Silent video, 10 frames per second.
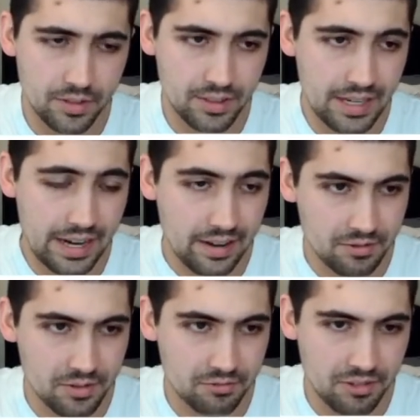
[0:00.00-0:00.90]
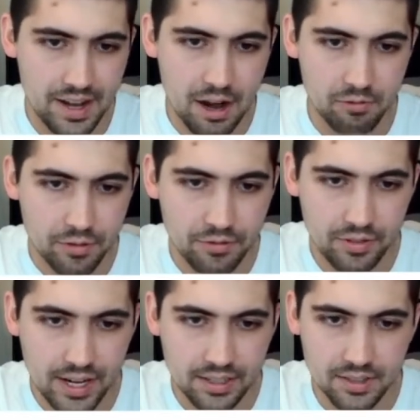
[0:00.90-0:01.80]
And it right now
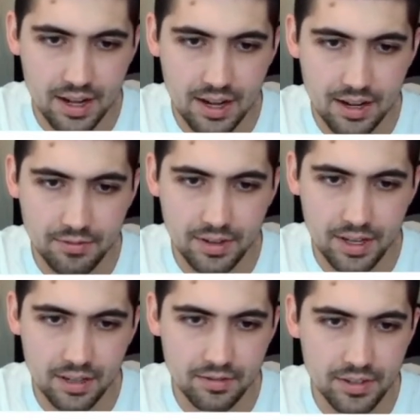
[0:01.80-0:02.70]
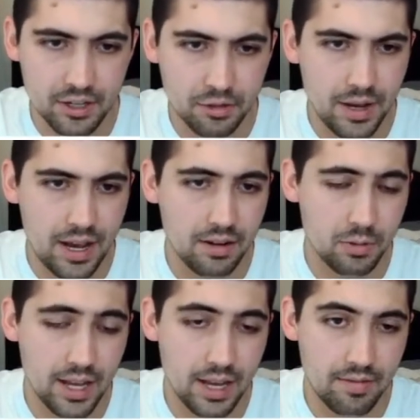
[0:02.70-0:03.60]
reflects off of each paddle.
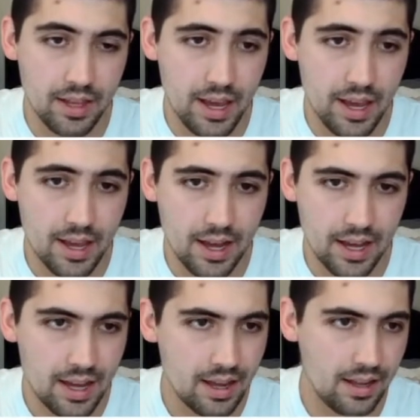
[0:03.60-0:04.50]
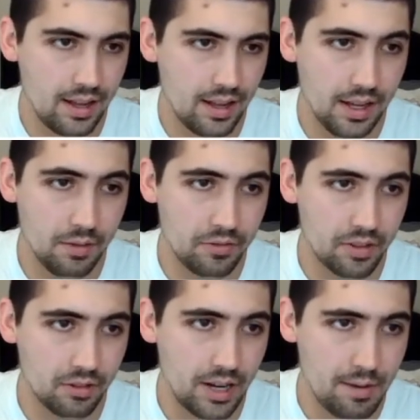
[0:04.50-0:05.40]
We have the AI for
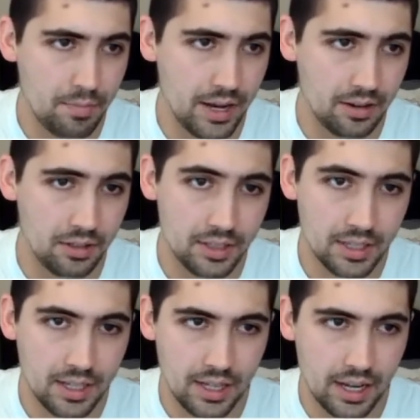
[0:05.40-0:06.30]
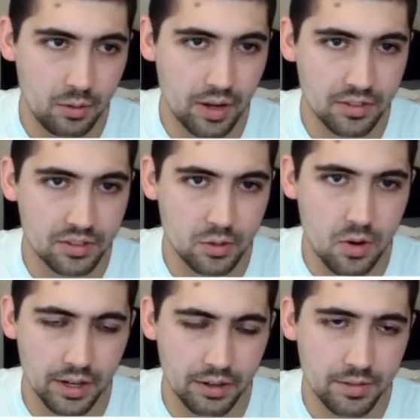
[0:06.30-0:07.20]
the right paddle, and we have a
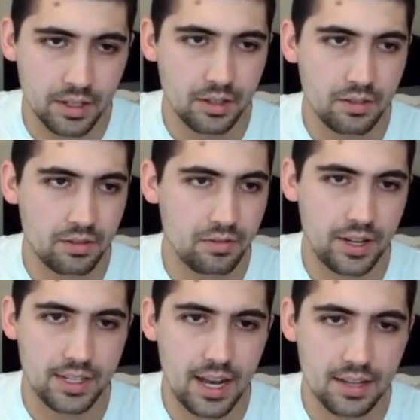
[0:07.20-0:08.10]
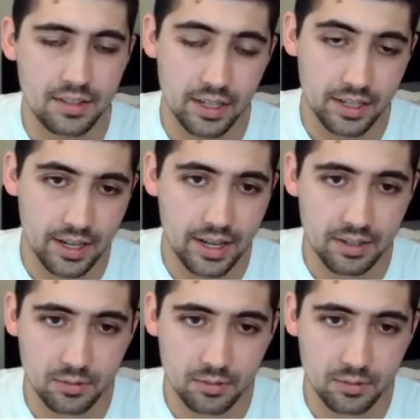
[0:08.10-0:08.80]
score. Fantastic. And guess